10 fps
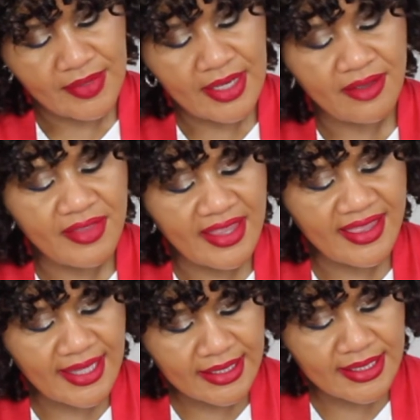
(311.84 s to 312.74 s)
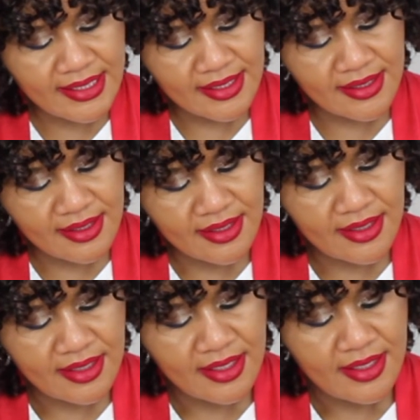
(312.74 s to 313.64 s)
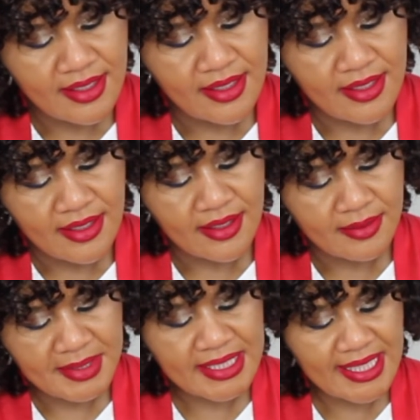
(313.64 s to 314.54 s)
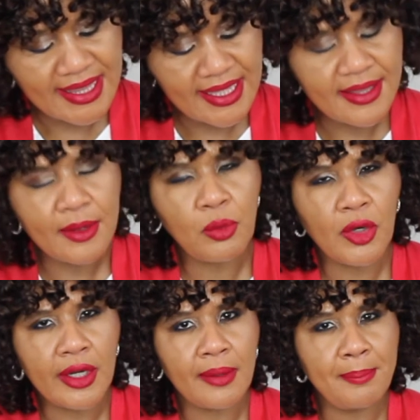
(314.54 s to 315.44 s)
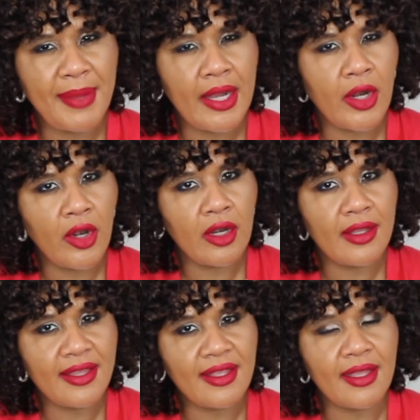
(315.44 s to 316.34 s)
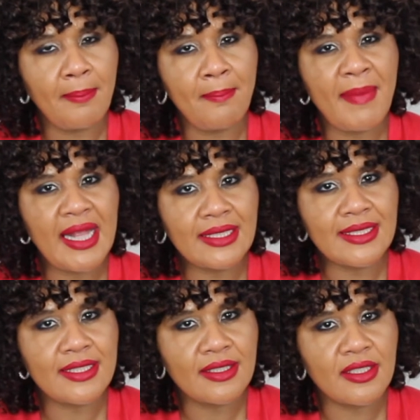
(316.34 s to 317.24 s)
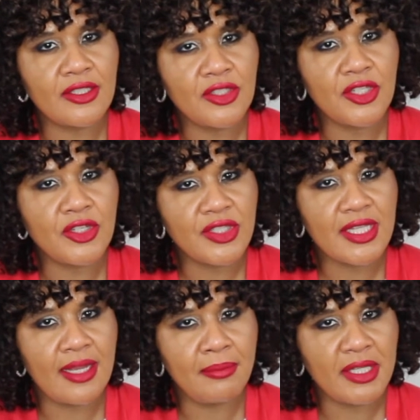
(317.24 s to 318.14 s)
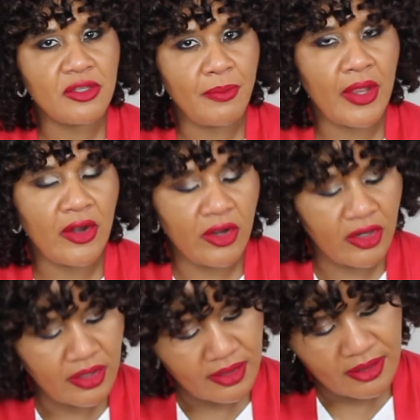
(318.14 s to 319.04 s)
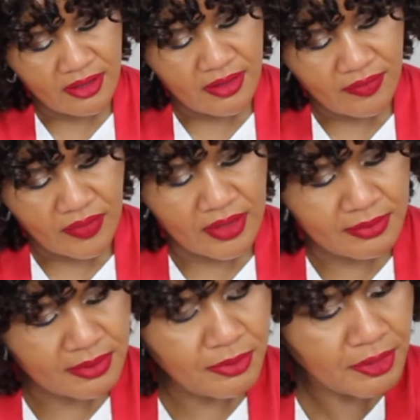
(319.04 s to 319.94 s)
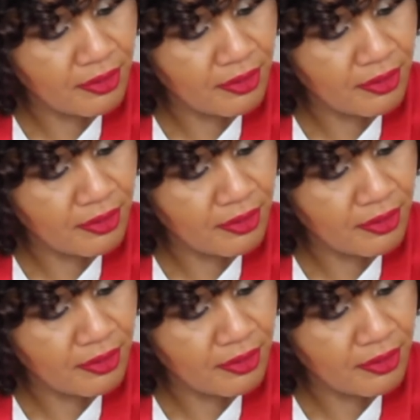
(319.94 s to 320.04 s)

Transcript: I love the thickness because I think they work better. I think it melts in, into your skin much better and it's more